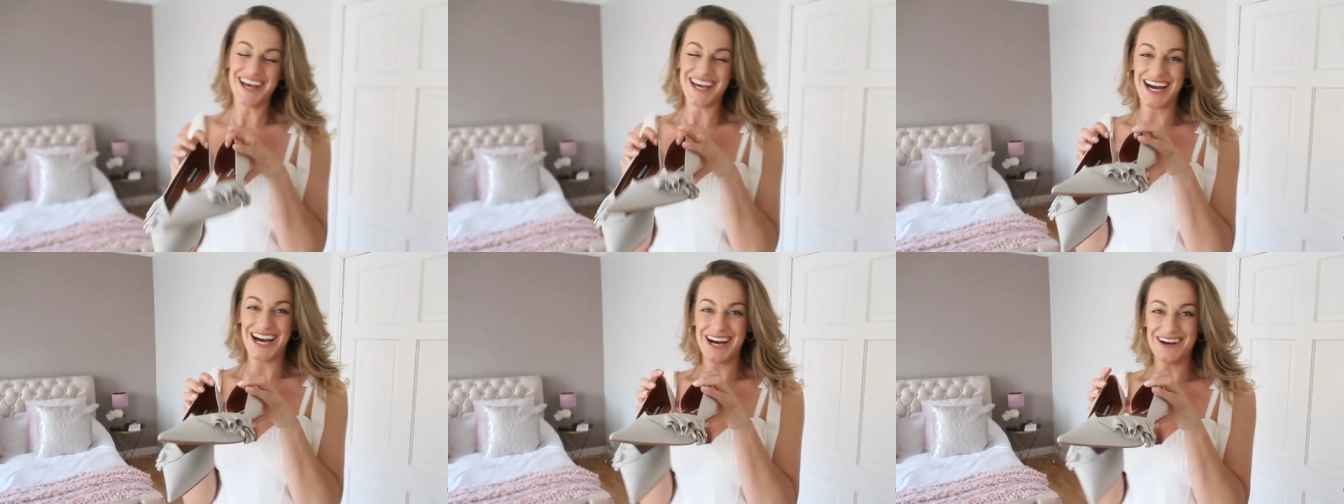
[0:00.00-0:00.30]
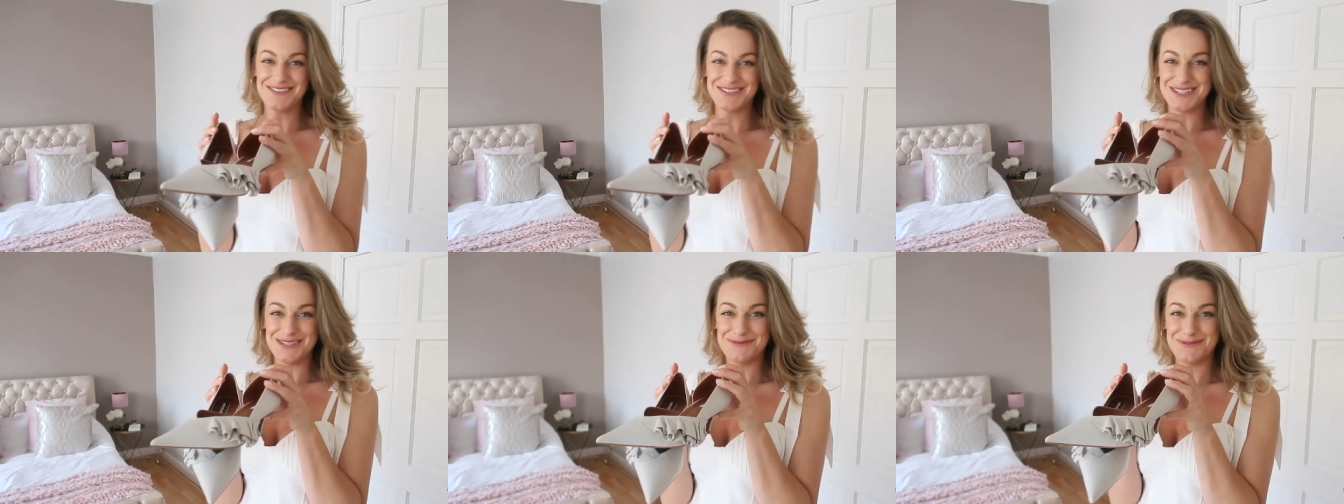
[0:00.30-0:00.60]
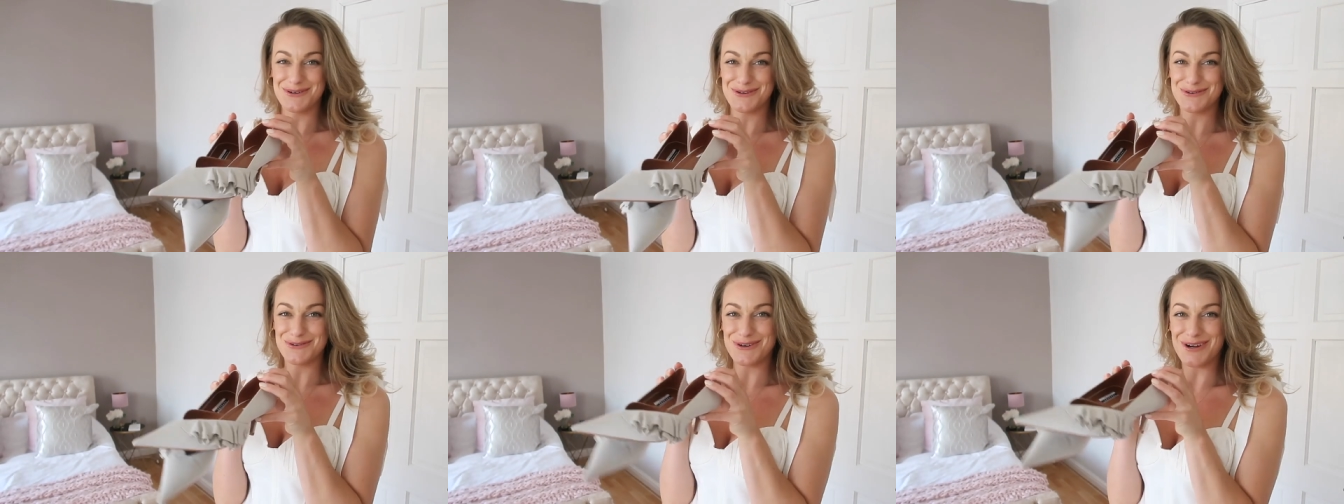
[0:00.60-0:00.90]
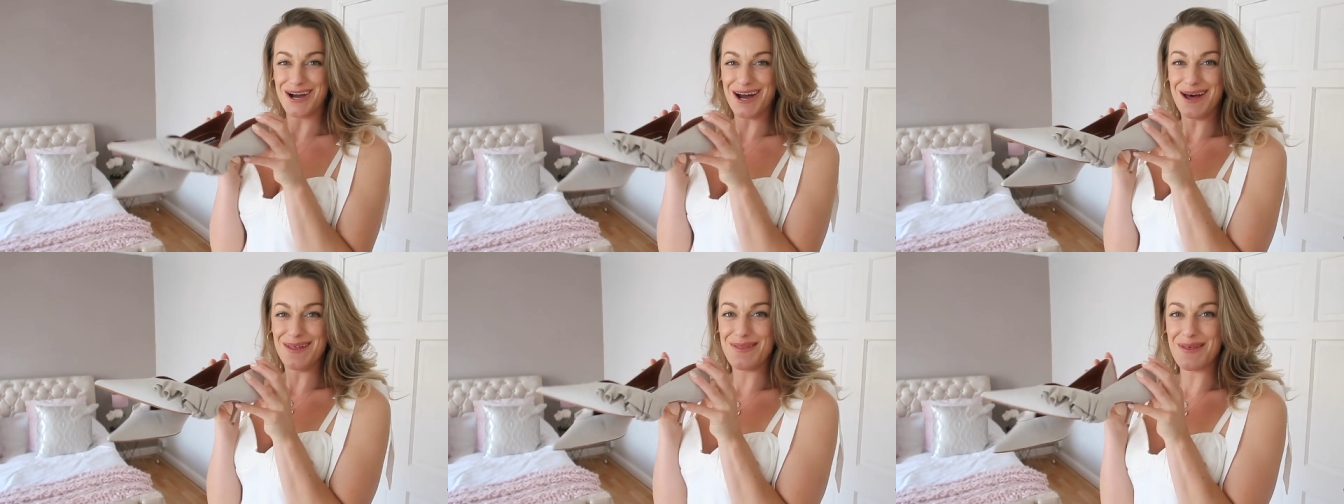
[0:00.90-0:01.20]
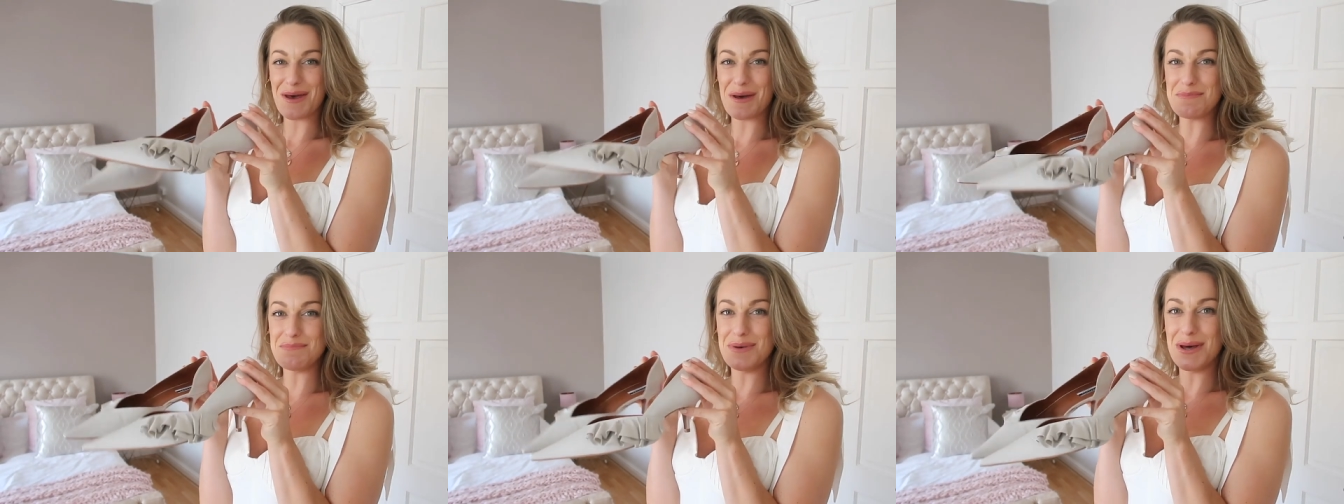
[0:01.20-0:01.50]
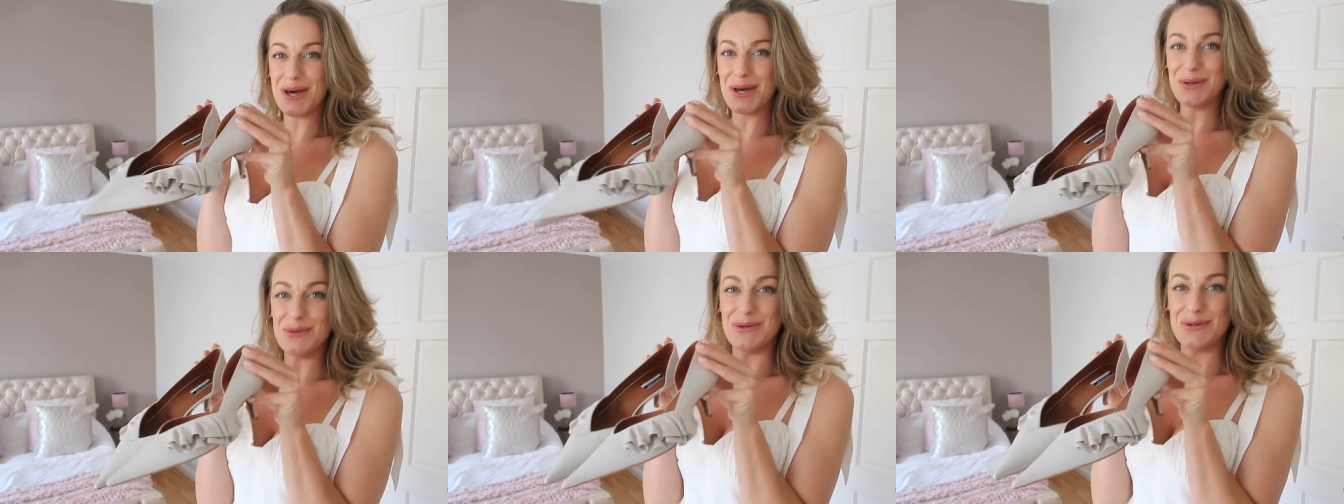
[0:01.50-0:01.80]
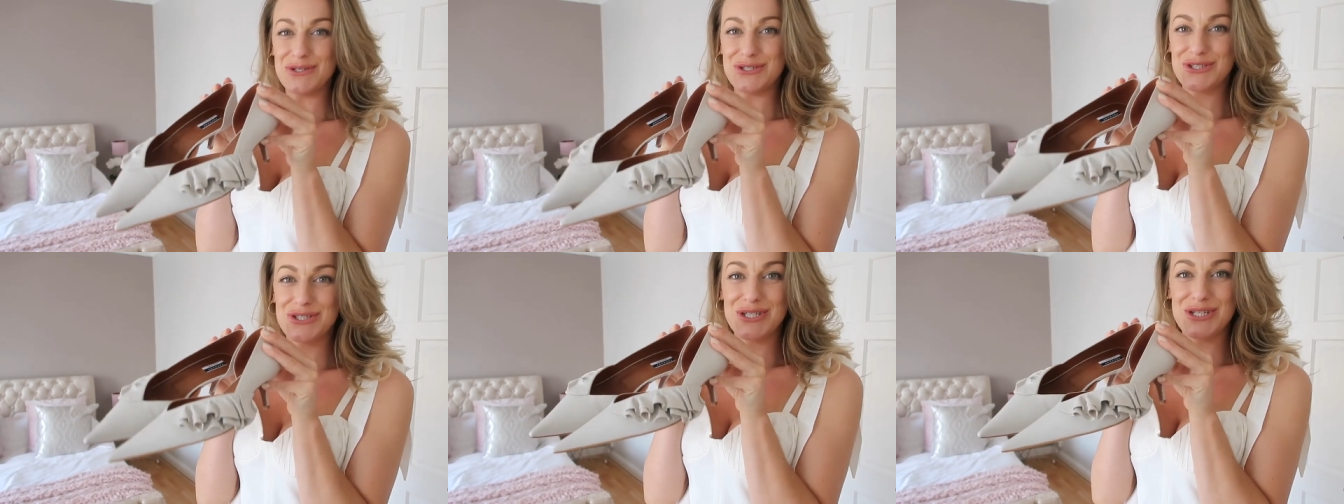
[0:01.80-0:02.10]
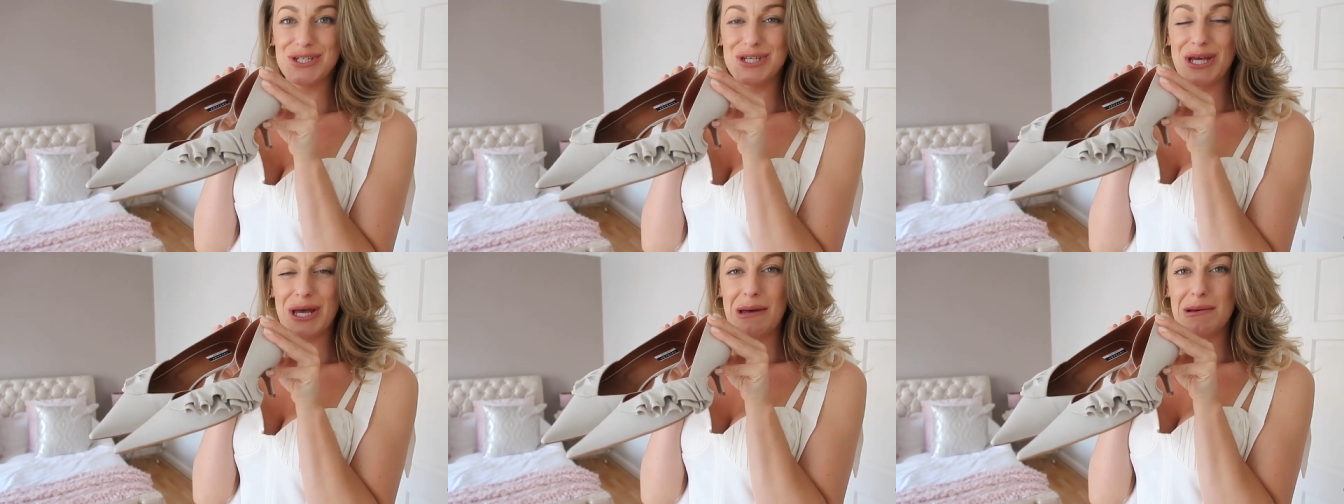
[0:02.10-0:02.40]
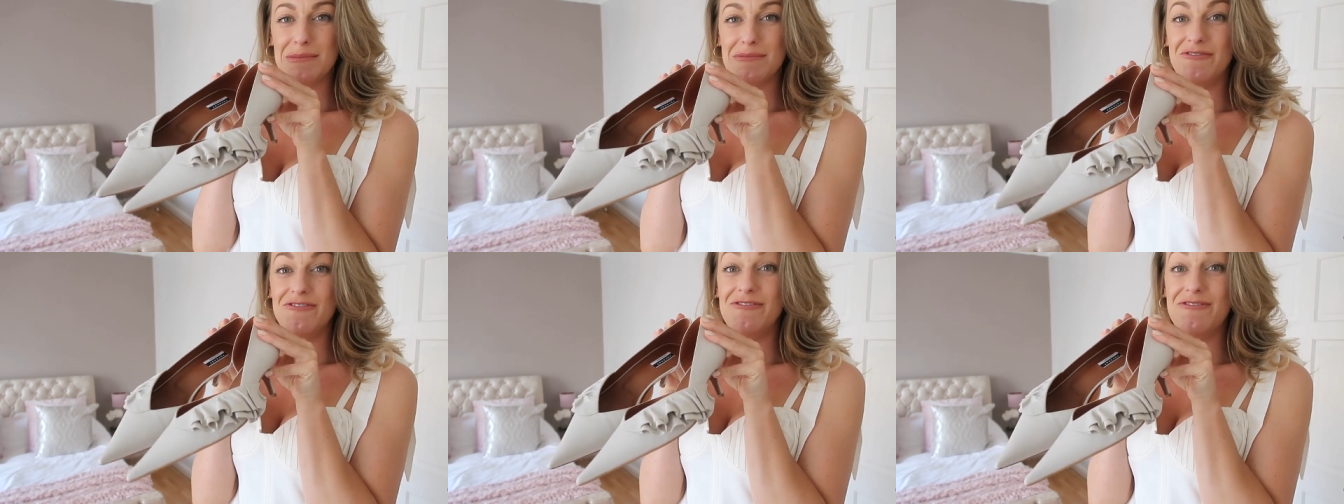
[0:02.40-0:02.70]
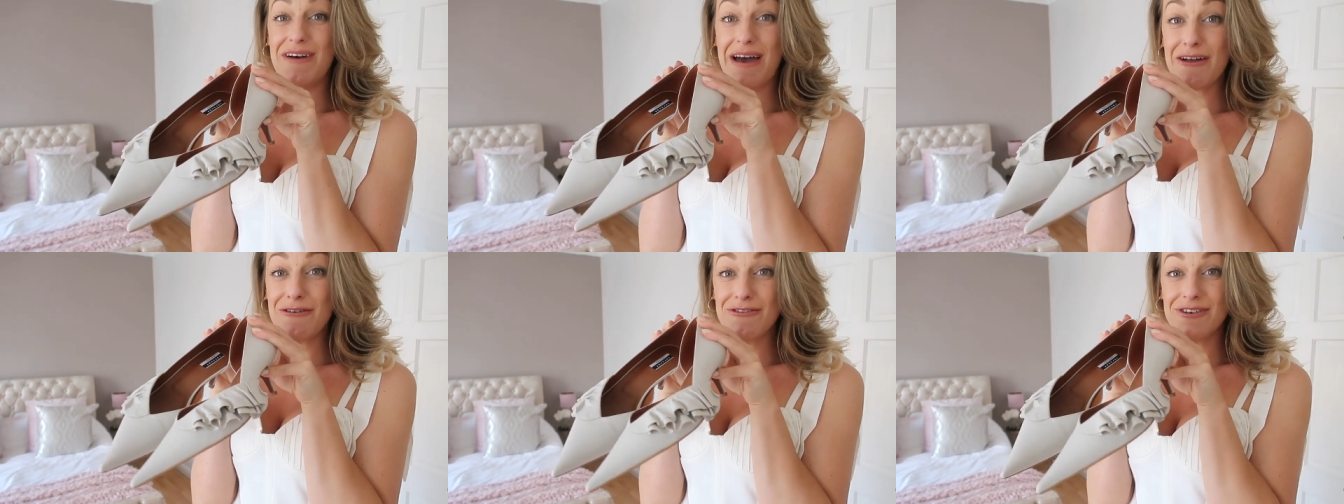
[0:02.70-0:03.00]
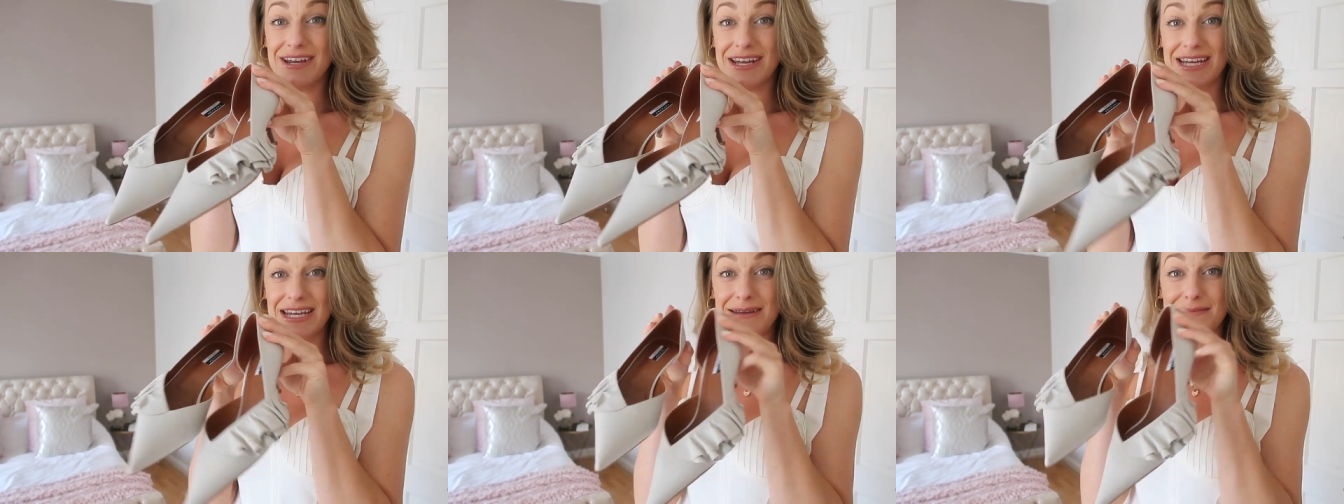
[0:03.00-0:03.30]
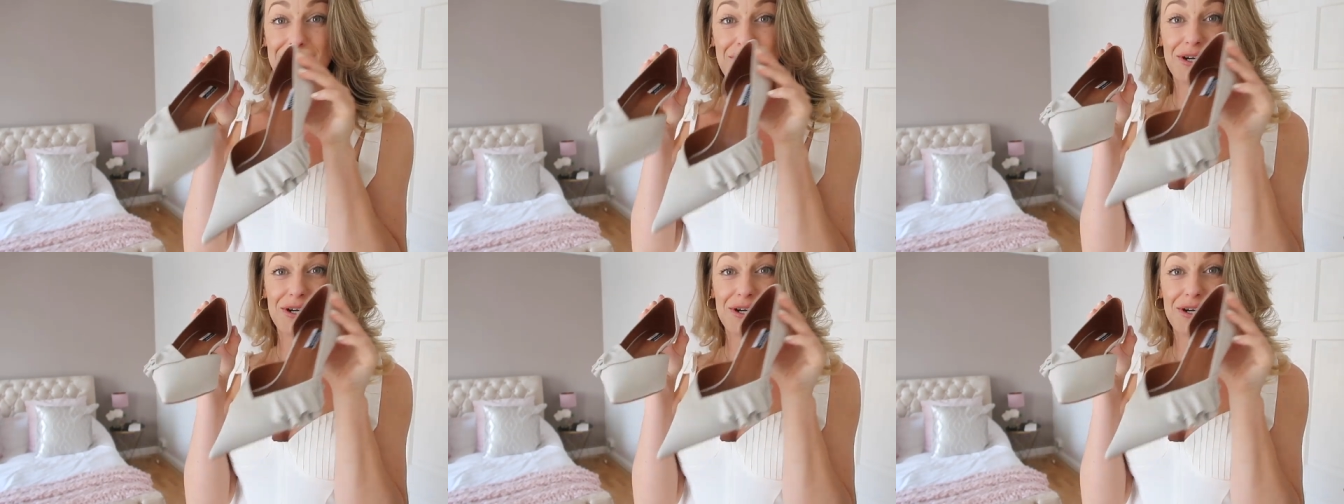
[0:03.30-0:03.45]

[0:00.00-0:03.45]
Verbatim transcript: I have some rather posh, very